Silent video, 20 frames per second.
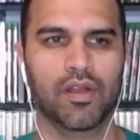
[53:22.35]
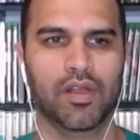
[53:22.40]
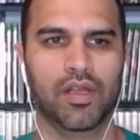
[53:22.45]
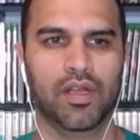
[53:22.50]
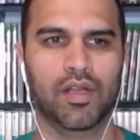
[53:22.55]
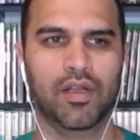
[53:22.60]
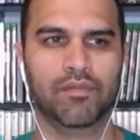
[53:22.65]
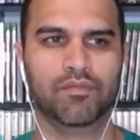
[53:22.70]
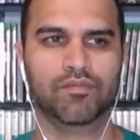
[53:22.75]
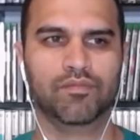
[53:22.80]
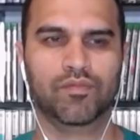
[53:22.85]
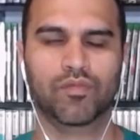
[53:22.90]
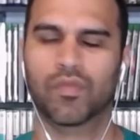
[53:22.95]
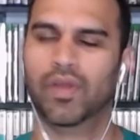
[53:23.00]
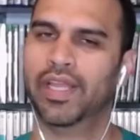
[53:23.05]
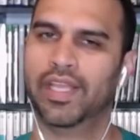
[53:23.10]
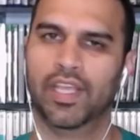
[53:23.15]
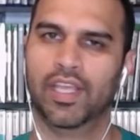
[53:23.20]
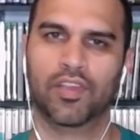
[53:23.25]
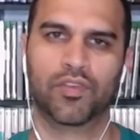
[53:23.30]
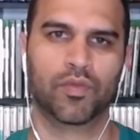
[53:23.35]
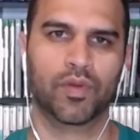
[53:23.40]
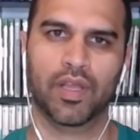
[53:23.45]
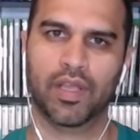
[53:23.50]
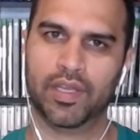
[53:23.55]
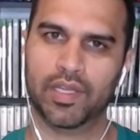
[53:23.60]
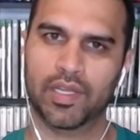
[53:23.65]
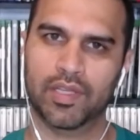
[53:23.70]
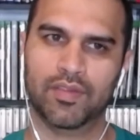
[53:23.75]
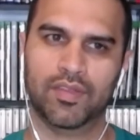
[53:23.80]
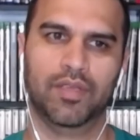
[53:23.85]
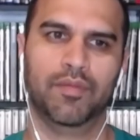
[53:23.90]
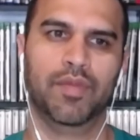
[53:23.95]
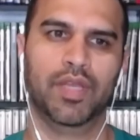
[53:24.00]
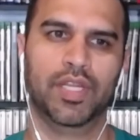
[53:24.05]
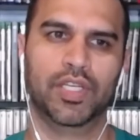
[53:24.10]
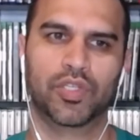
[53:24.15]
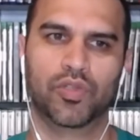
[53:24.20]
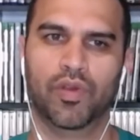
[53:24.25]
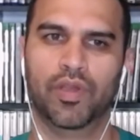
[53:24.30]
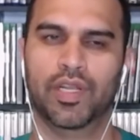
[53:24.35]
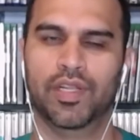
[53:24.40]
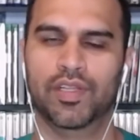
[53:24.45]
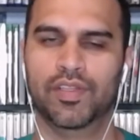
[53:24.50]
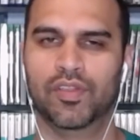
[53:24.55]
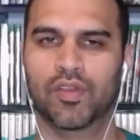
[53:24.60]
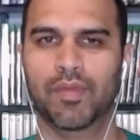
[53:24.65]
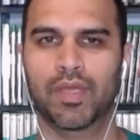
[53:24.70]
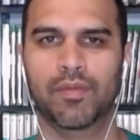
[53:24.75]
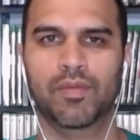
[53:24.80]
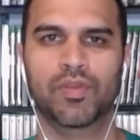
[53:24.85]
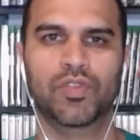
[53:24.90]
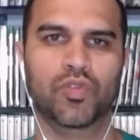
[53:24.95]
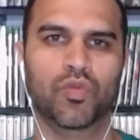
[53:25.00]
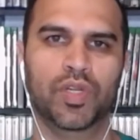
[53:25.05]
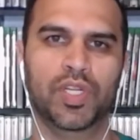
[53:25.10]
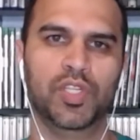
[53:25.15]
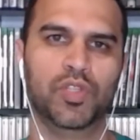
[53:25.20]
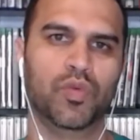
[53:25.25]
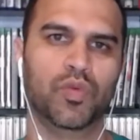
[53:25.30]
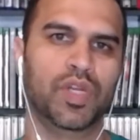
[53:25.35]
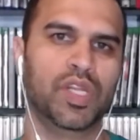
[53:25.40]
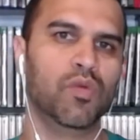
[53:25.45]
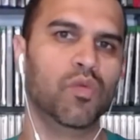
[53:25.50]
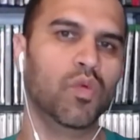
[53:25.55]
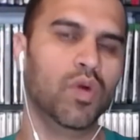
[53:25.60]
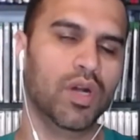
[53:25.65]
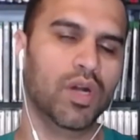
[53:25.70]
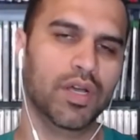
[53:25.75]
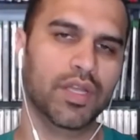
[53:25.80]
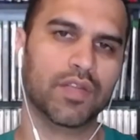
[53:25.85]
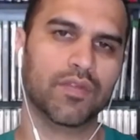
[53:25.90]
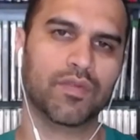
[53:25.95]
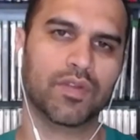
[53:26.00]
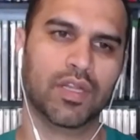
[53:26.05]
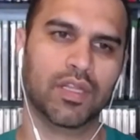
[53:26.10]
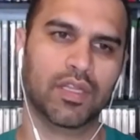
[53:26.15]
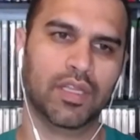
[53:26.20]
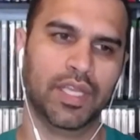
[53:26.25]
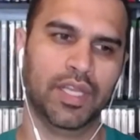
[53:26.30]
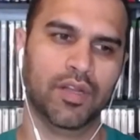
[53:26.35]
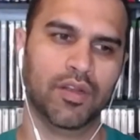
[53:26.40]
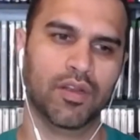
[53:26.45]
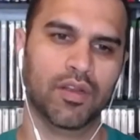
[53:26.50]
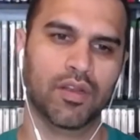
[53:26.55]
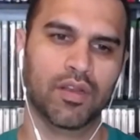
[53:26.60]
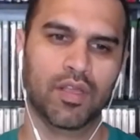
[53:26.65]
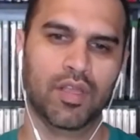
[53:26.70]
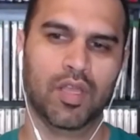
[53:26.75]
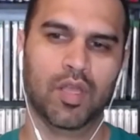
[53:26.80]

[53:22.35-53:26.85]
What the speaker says: I guess we're not going to see Metroid until maybe 2021, if not later.